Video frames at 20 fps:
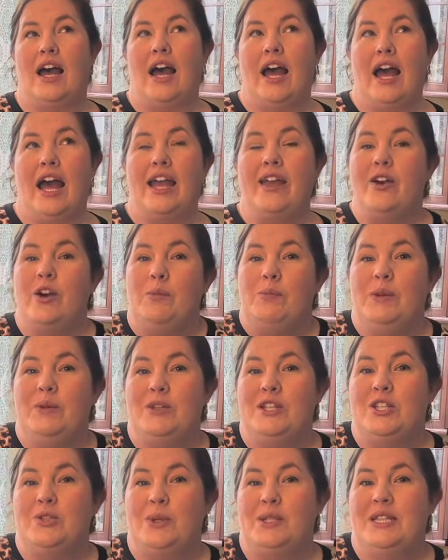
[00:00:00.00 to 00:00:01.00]
I hope you
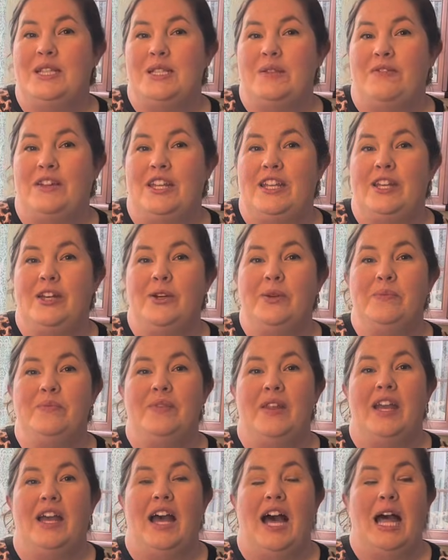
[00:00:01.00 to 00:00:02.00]
enjoyed this video.
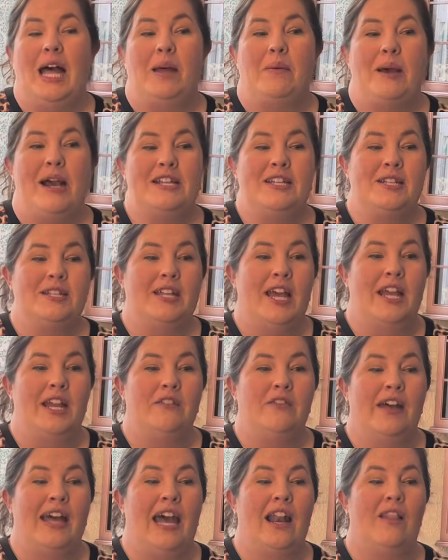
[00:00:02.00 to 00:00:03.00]
I
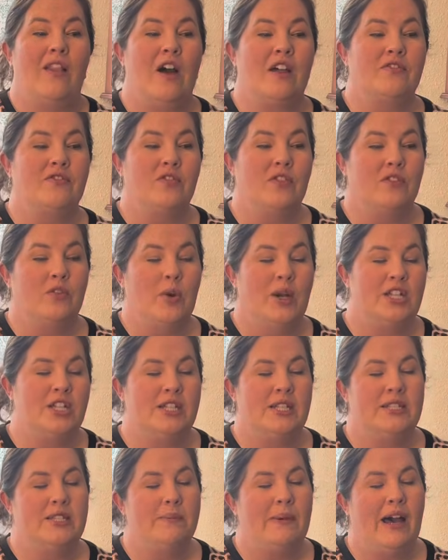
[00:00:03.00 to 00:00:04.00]
had a lot of
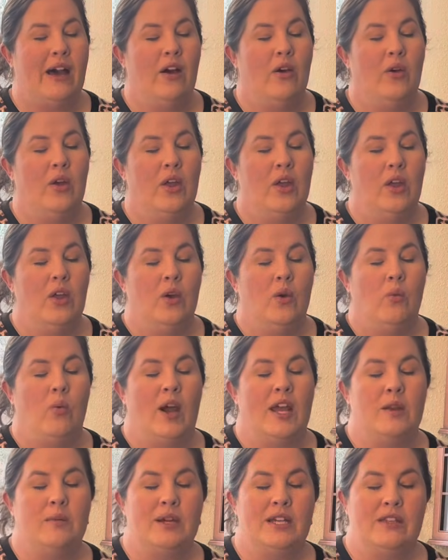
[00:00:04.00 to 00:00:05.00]
questions about why
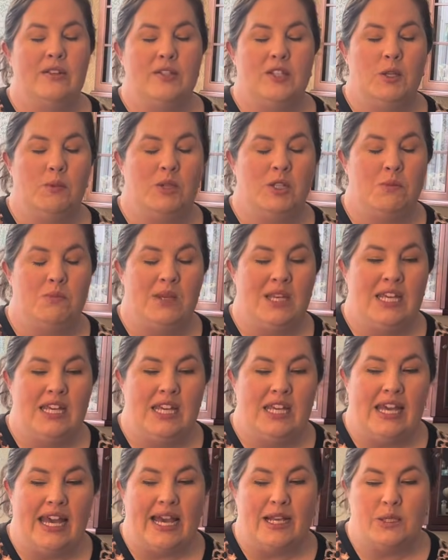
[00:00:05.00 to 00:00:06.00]
do I use so much
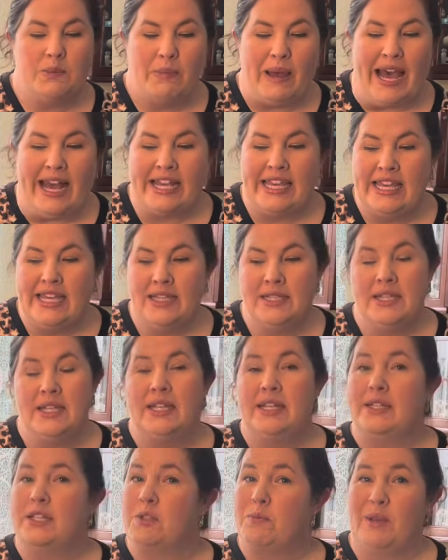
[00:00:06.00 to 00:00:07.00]
Minky as backings.
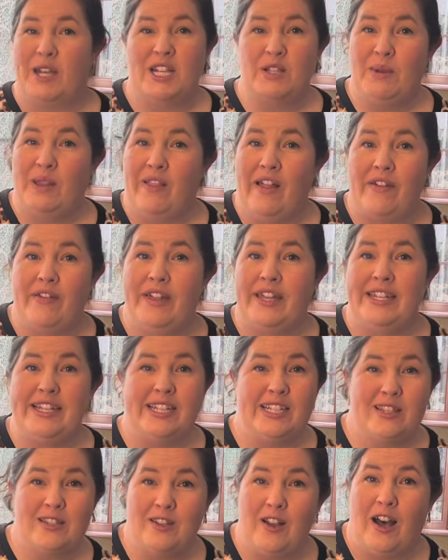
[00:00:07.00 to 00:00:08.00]
It's because we love it.
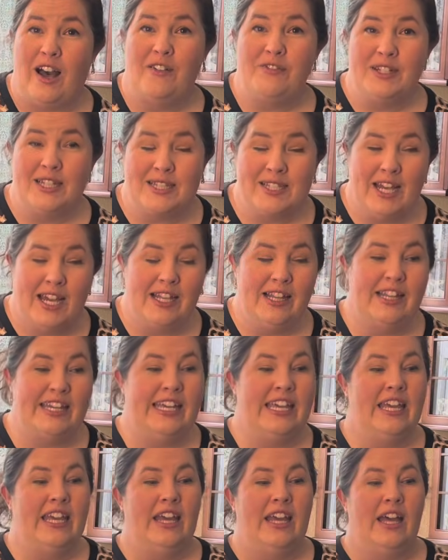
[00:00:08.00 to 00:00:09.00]
It's soft, it's
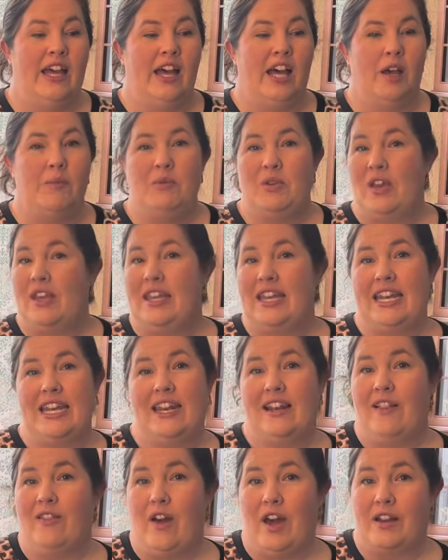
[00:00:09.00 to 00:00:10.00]
cuddly. You can get it
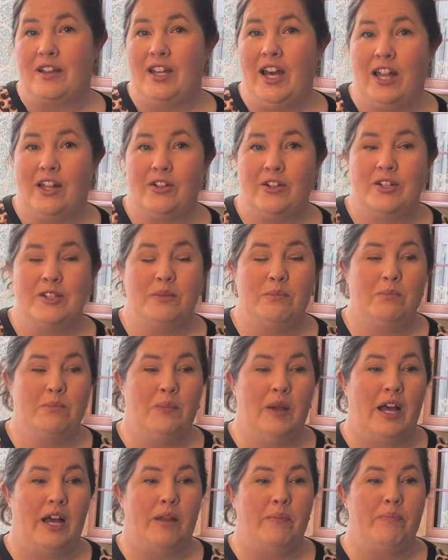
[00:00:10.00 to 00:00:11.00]
in a lot of colors,
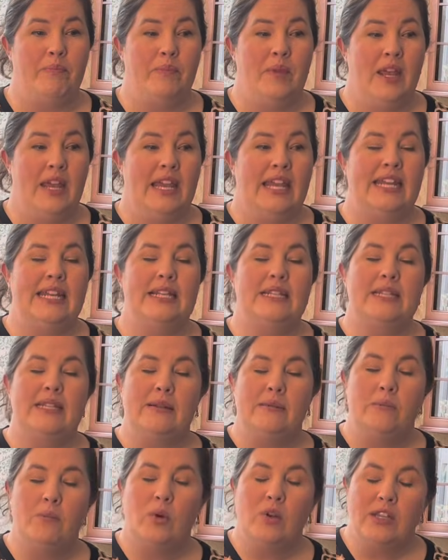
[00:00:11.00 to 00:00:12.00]
and it is
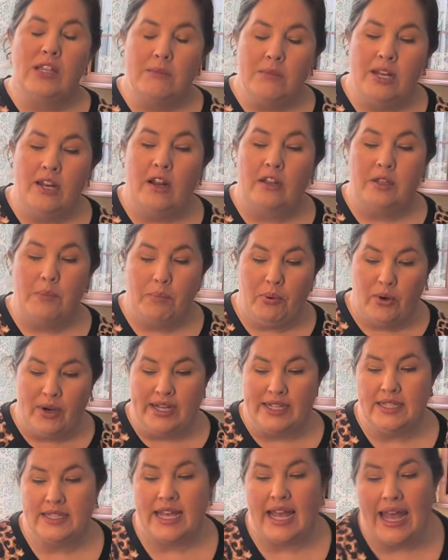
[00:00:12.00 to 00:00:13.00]
more limited on the
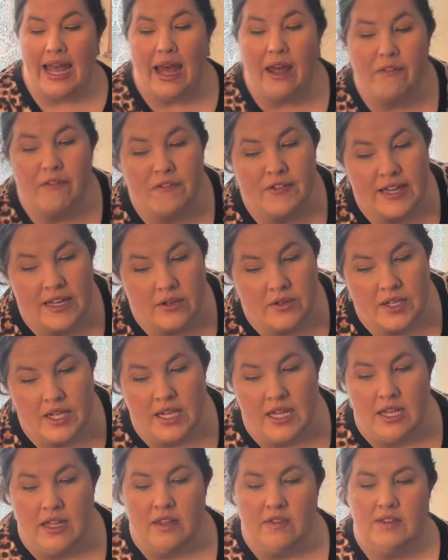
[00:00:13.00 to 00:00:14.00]
prints. I have found
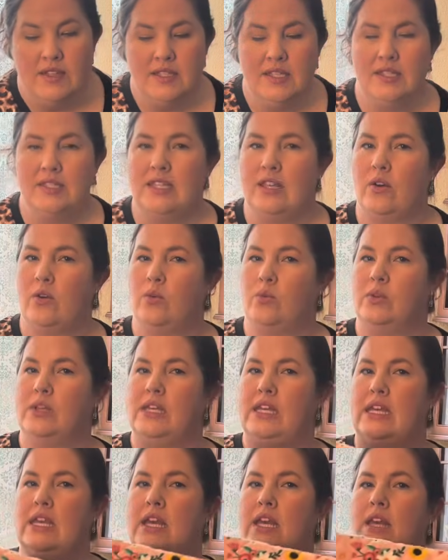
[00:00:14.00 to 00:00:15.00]
this is the
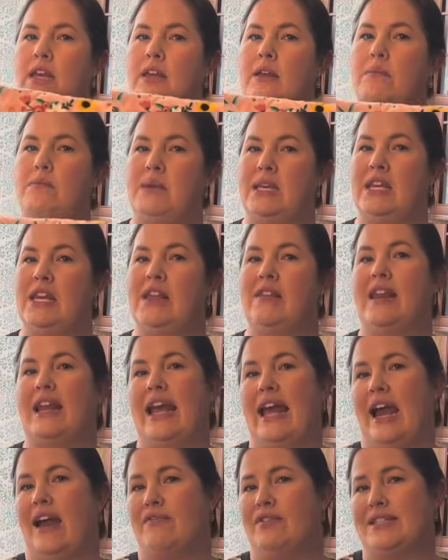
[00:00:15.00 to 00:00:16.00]
only Minky that I
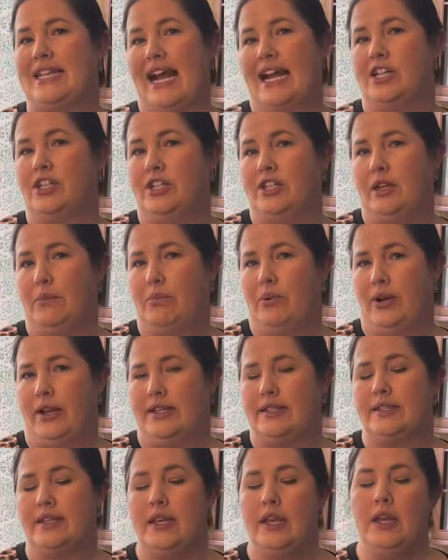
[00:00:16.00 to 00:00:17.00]
have that's actually a
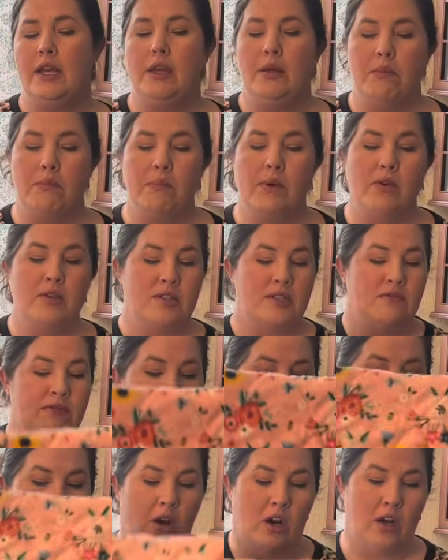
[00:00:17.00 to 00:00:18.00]
print. Most of
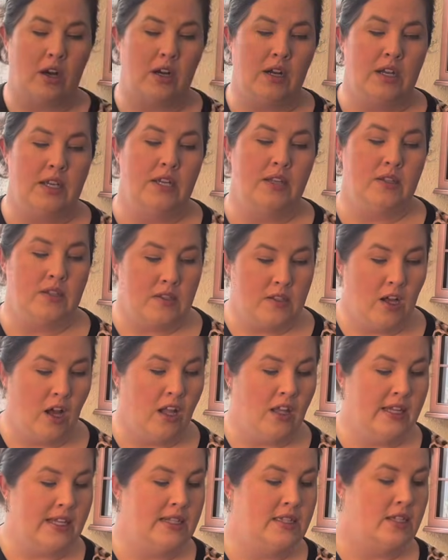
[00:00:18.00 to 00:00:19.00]
them are
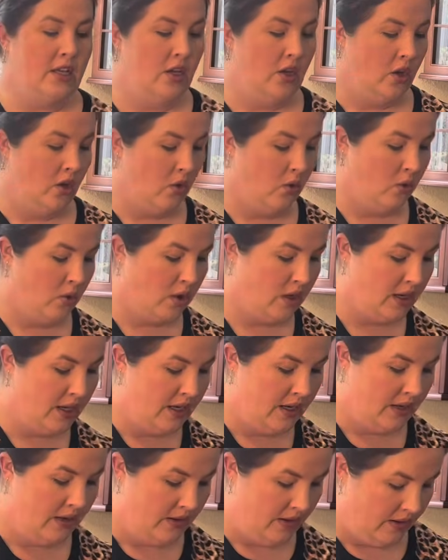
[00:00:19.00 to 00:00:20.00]
solids, or
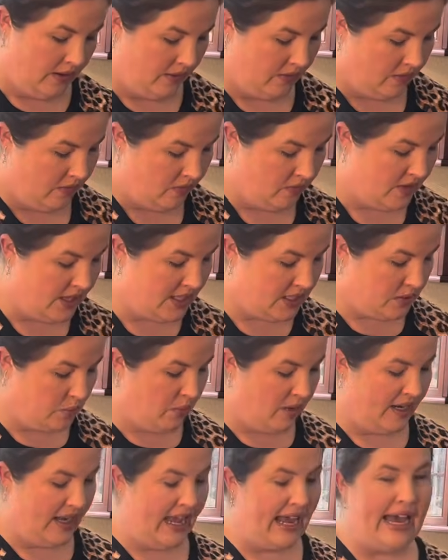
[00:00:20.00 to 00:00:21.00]
this
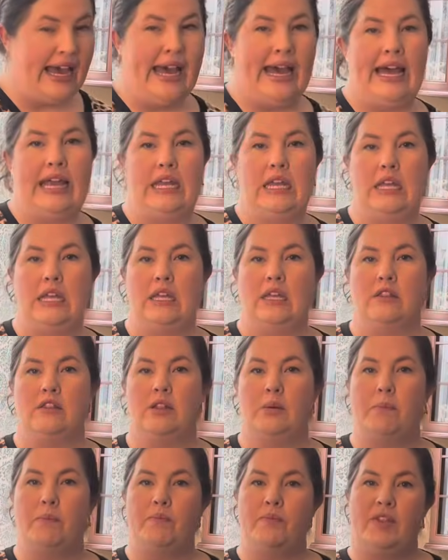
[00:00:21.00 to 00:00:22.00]
one had
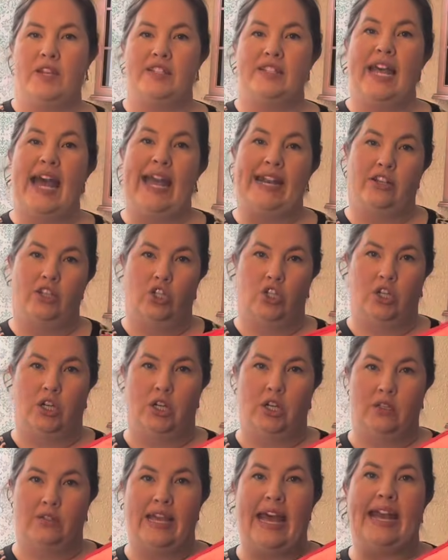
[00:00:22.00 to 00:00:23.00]
the
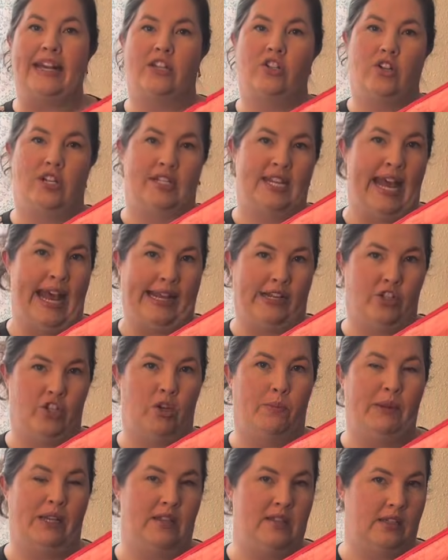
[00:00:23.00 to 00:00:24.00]
texture, the extra texture,
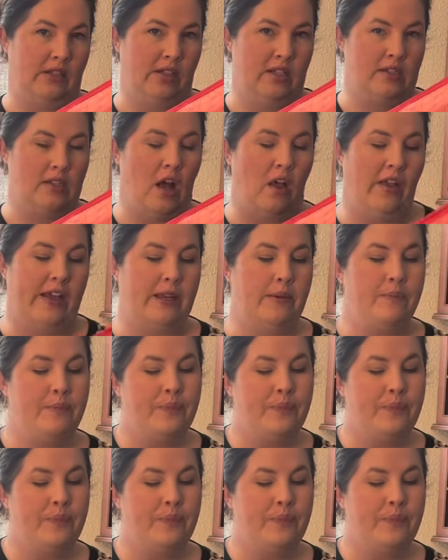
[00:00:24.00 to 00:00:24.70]
but it's still a solid.